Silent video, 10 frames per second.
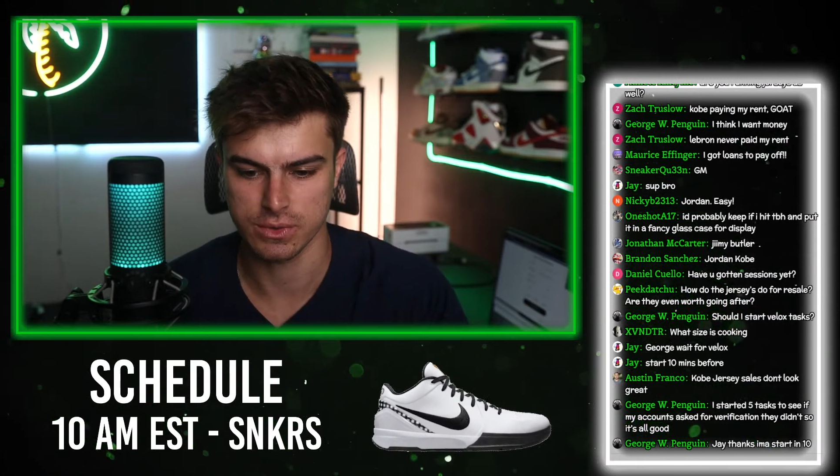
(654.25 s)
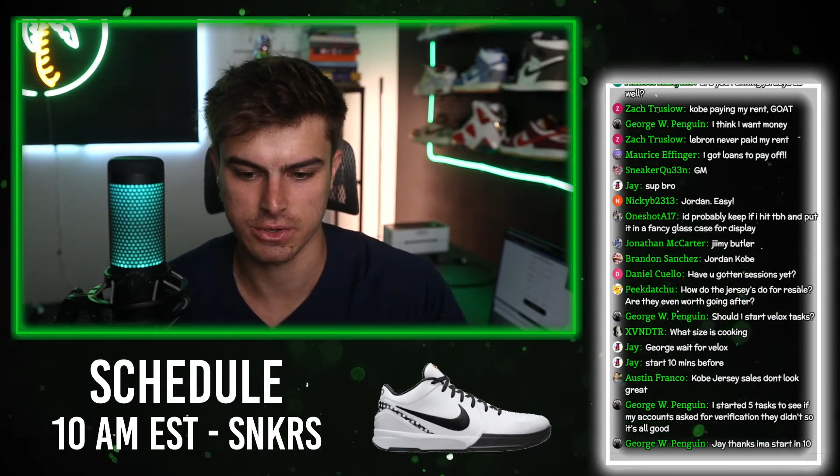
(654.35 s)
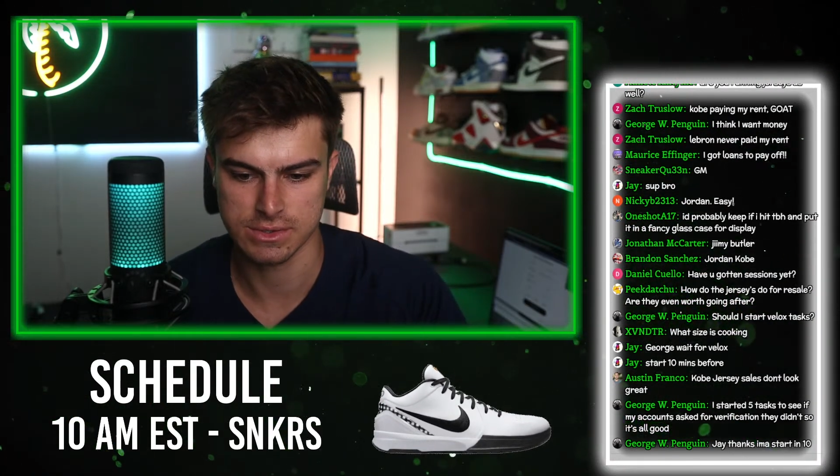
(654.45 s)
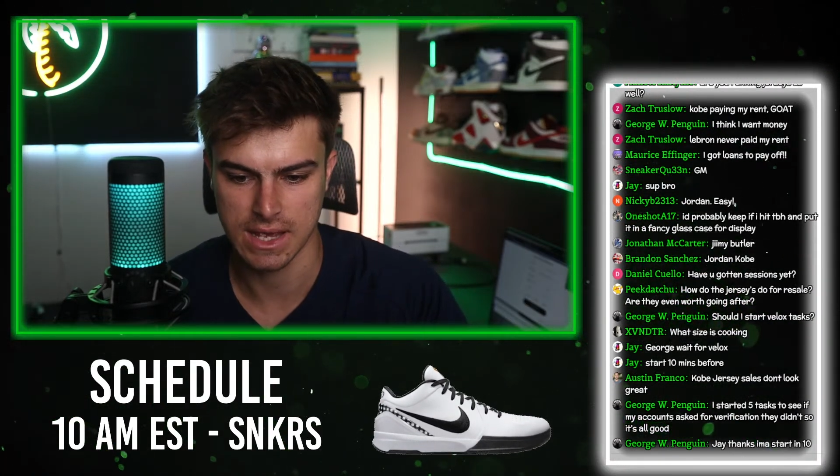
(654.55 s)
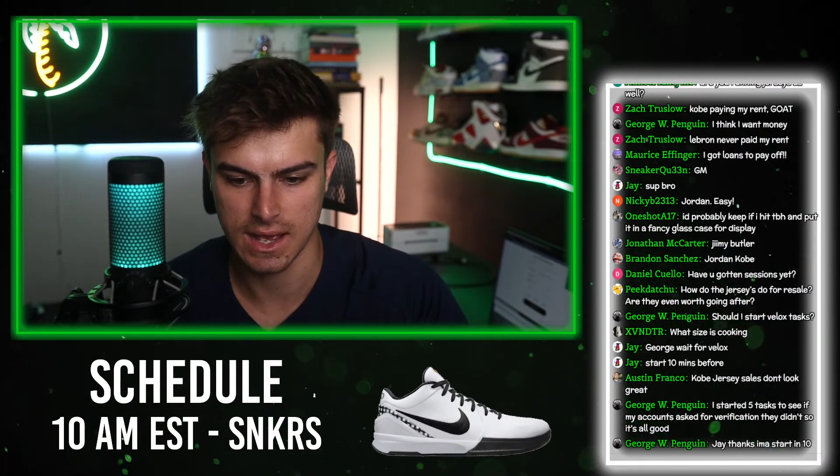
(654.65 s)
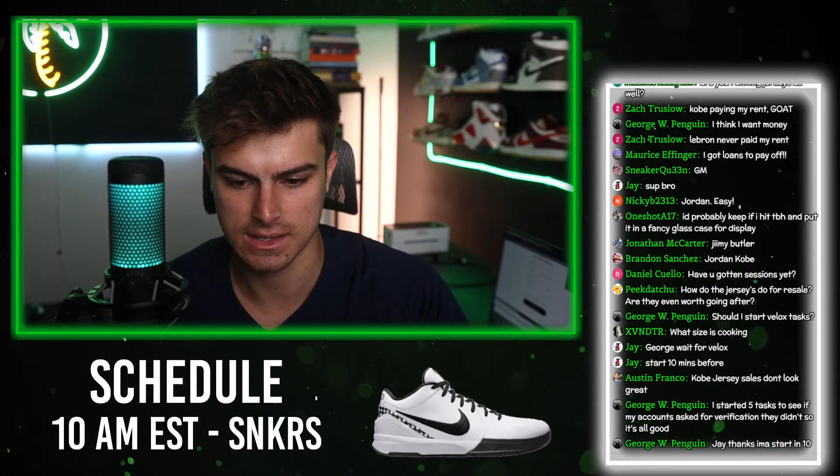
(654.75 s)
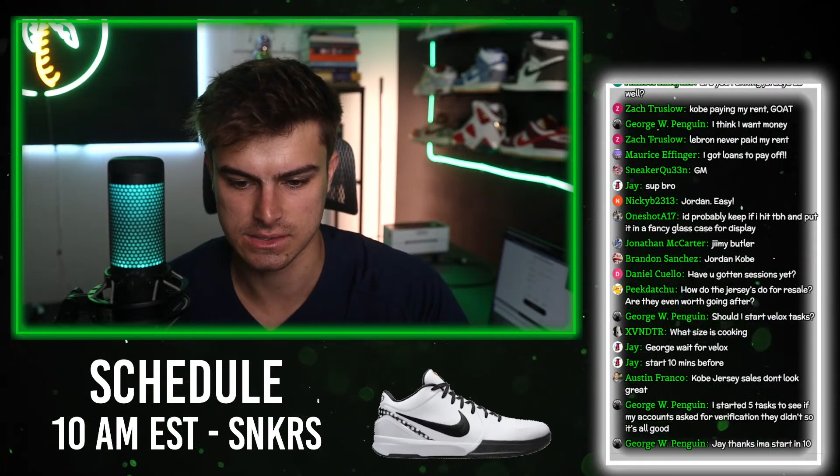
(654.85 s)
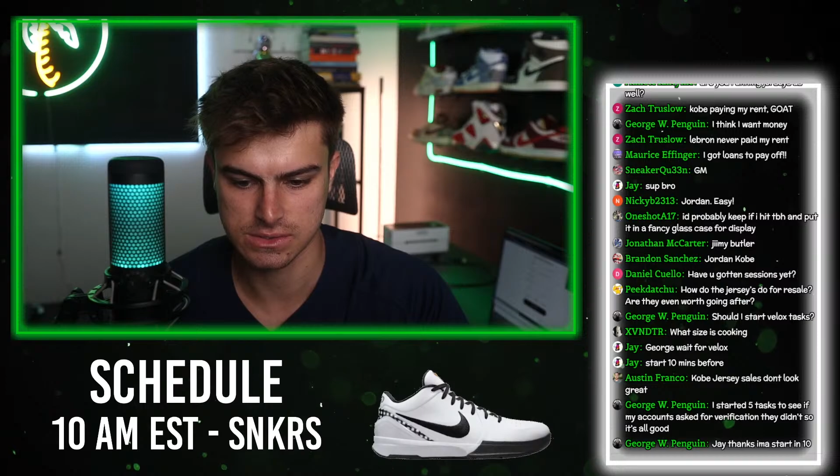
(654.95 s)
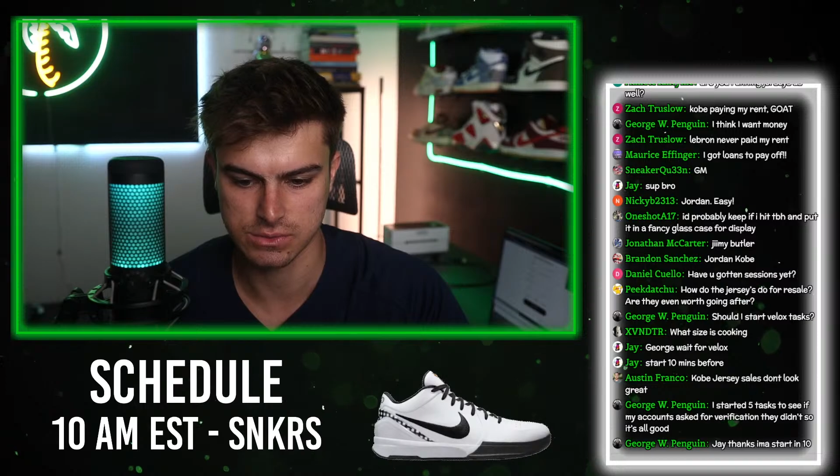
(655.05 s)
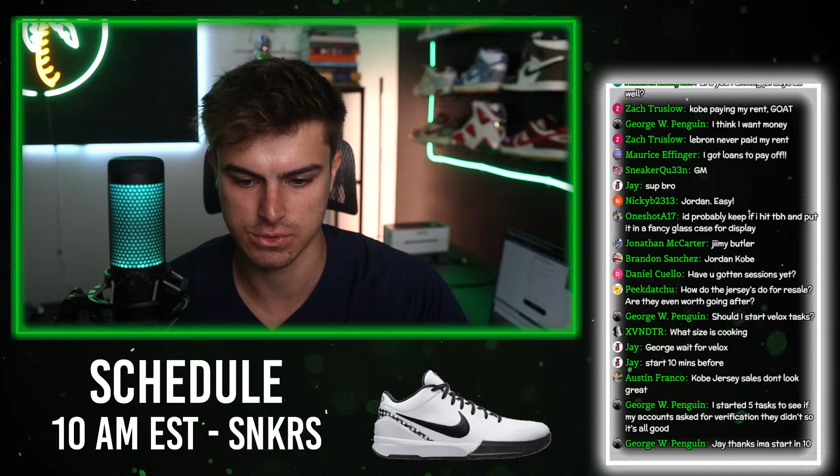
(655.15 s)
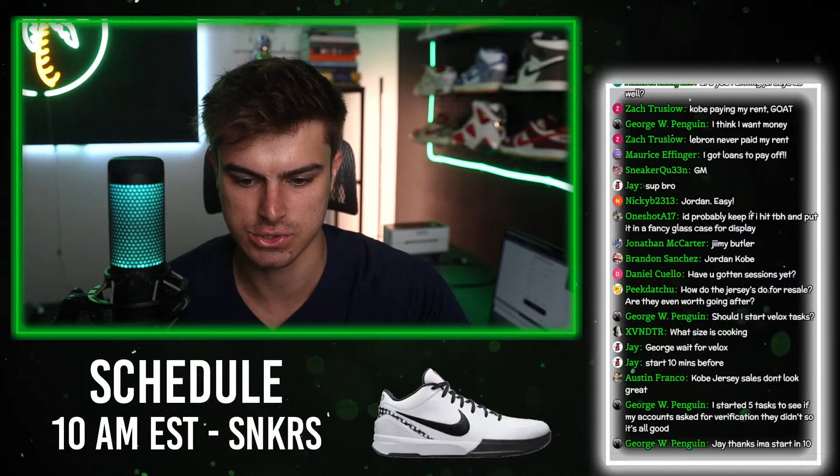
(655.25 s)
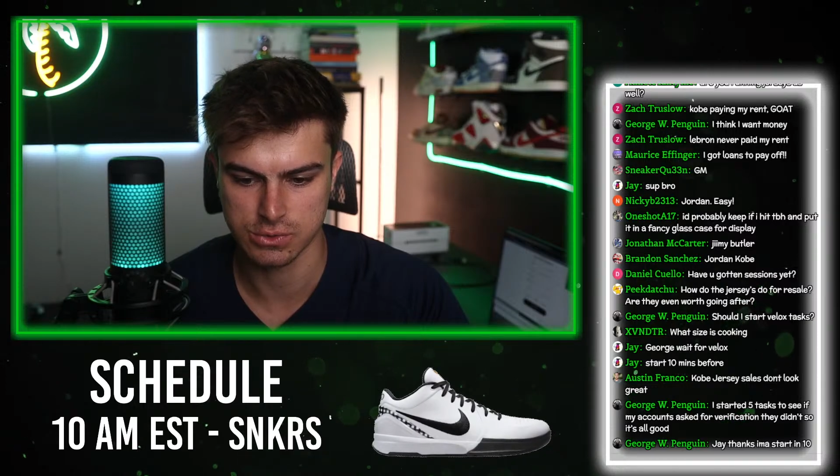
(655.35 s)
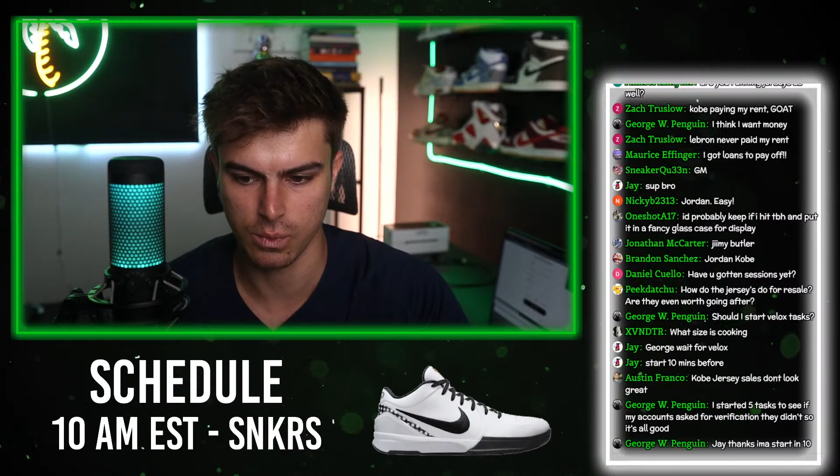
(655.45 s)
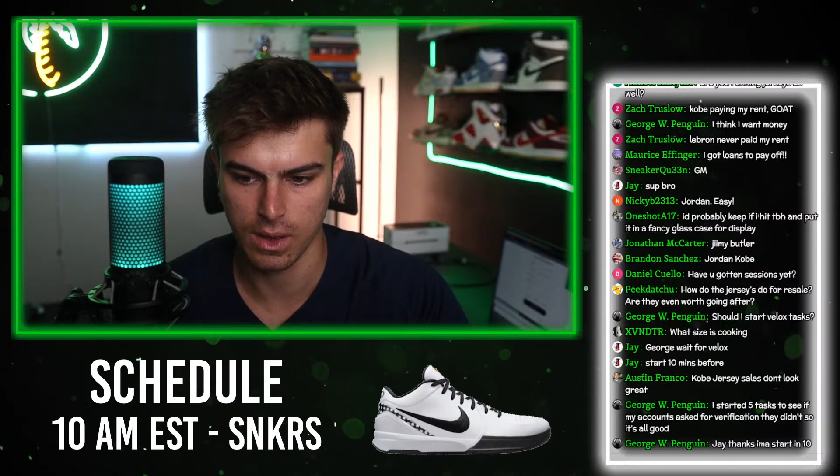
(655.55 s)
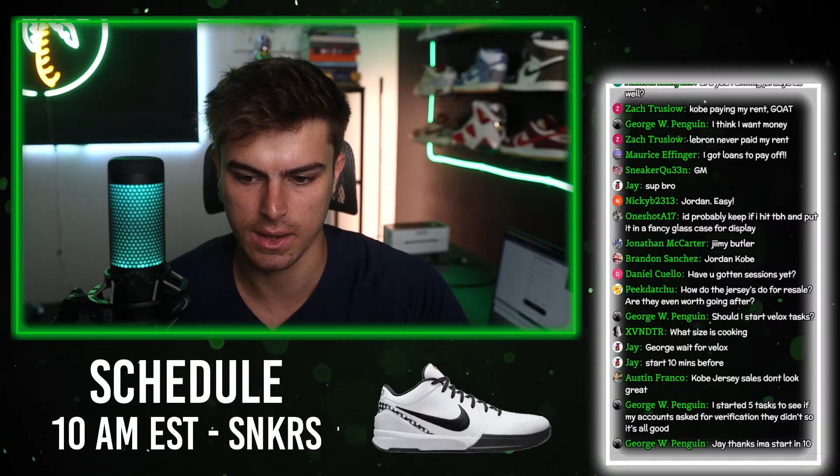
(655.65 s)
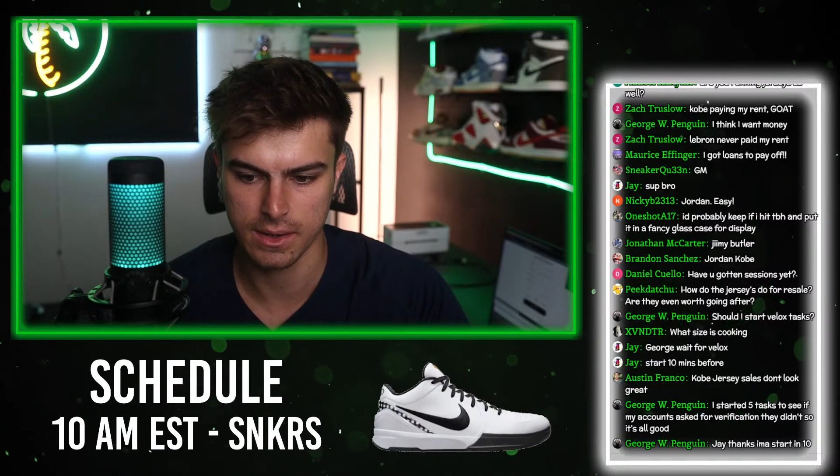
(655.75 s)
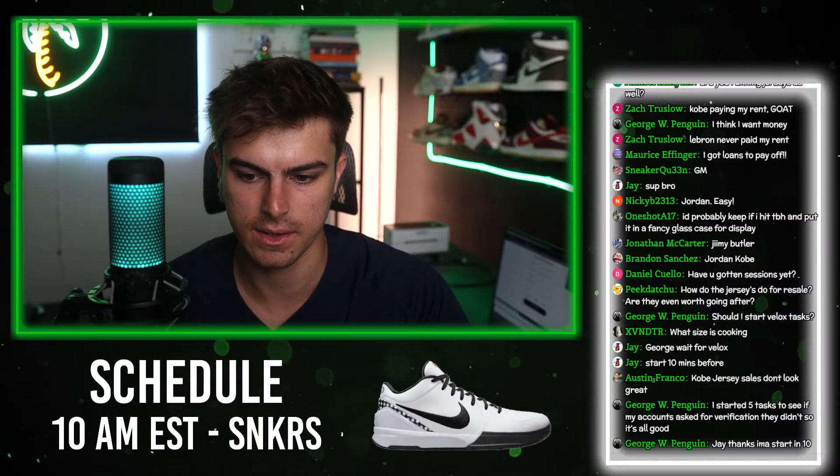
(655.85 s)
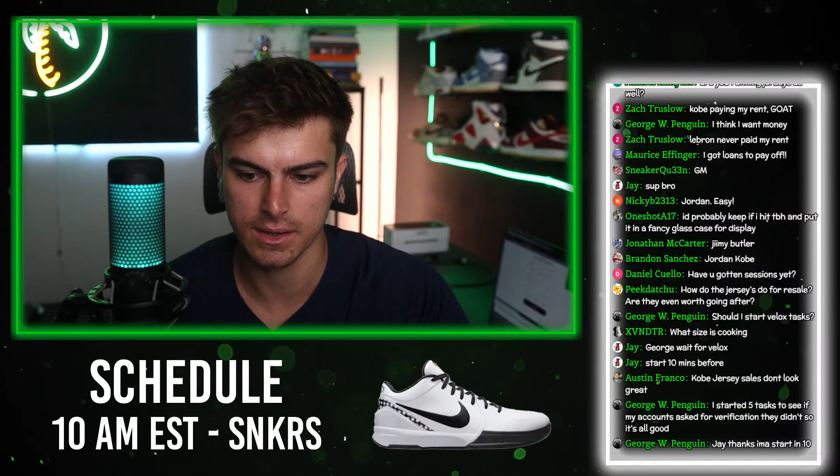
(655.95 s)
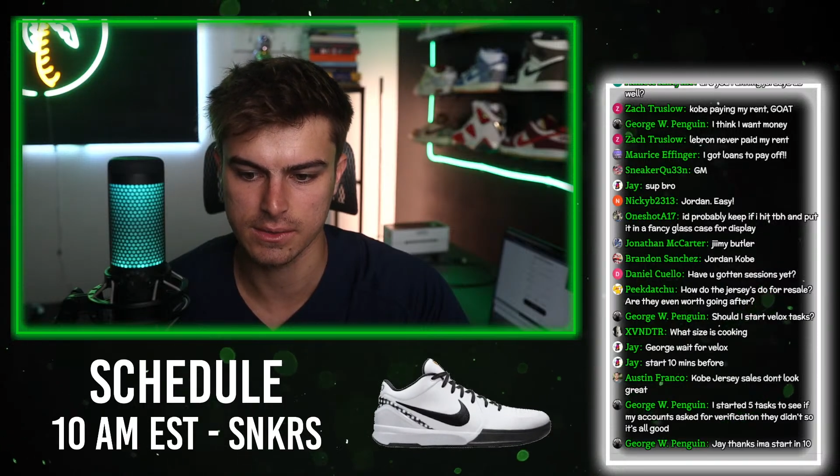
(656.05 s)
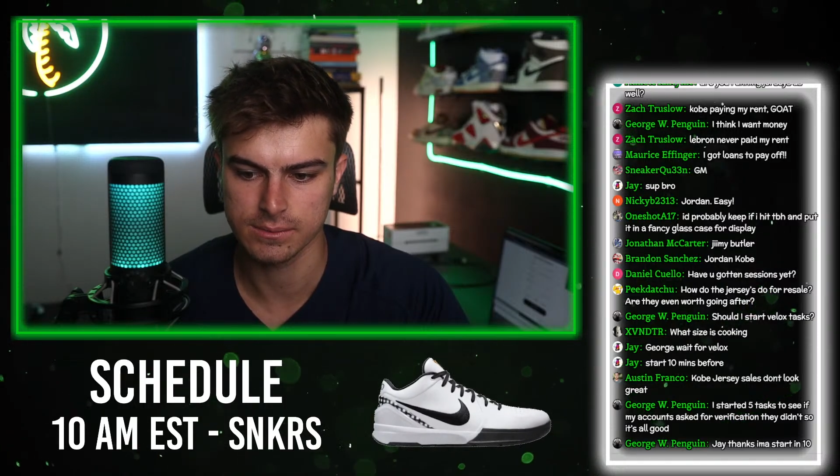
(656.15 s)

with your tasks, which is why